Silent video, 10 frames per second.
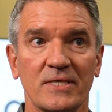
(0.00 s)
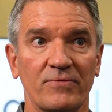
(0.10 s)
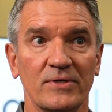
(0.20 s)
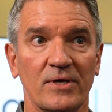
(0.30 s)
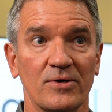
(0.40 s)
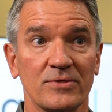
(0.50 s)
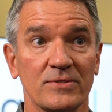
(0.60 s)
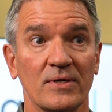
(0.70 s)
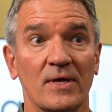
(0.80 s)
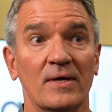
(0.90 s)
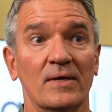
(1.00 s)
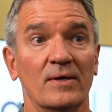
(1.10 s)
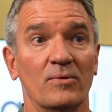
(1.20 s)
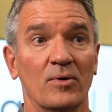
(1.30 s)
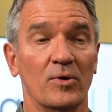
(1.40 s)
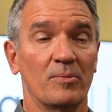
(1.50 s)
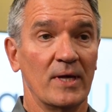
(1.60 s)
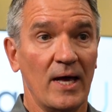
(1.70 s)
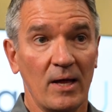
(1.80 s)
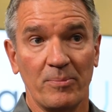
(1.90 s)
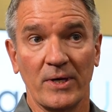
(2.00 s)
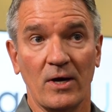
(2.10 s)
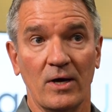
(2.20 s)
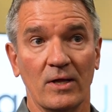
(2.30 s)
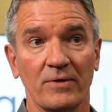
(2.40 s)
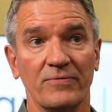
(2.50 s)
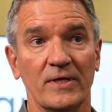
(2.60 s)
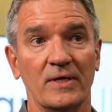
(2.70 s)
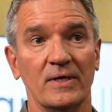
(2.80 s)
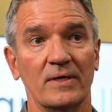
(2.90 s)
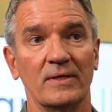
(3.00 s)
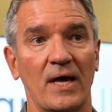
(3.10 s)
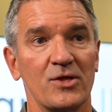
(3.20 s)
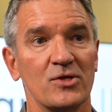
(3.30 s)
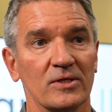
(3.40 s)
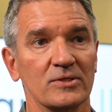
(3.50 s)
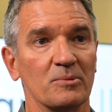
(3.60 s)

seven years where we've been helping all of the national